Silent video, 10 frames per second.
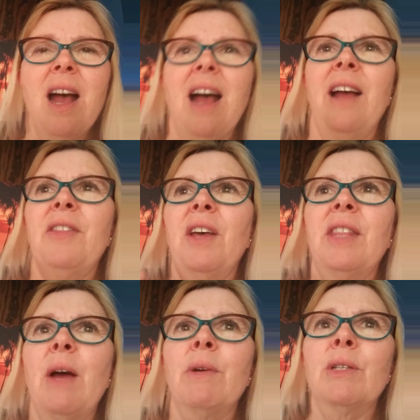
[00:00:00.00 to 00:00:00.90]
I thought
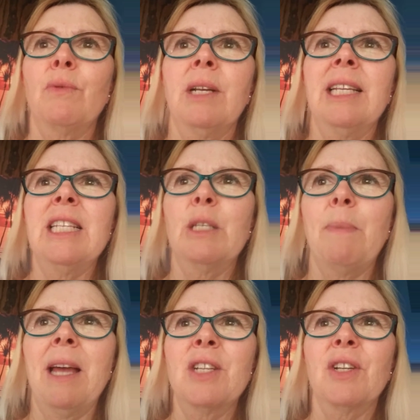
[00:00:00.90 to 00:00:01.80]
that was really
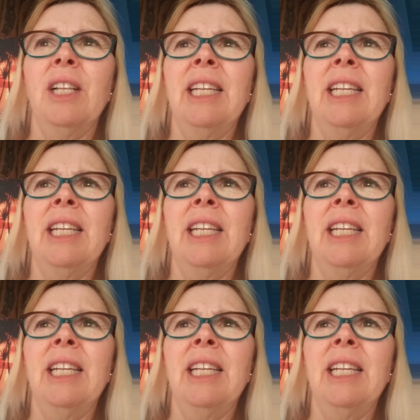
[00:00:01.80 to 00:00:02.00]
special.